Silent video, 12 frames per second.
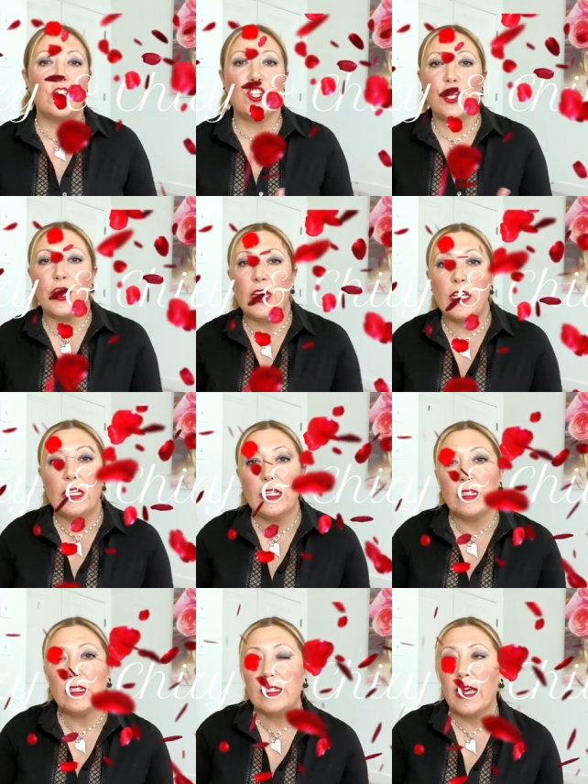
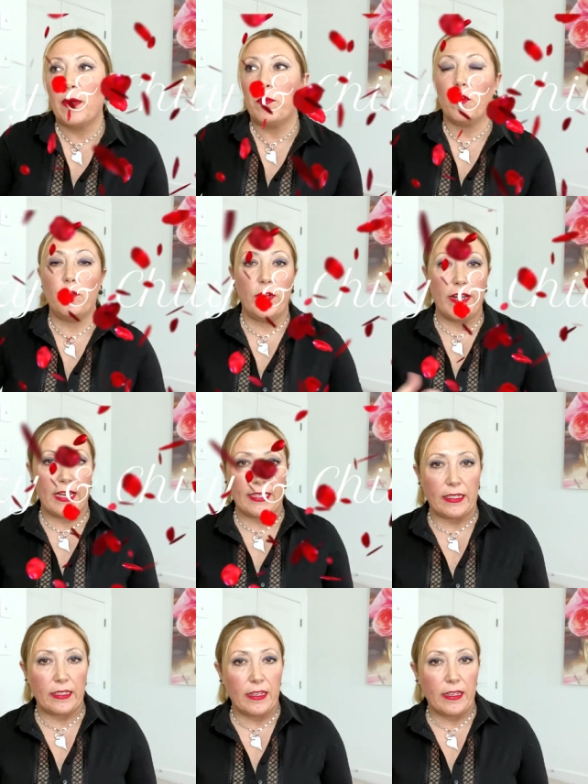chill type of night,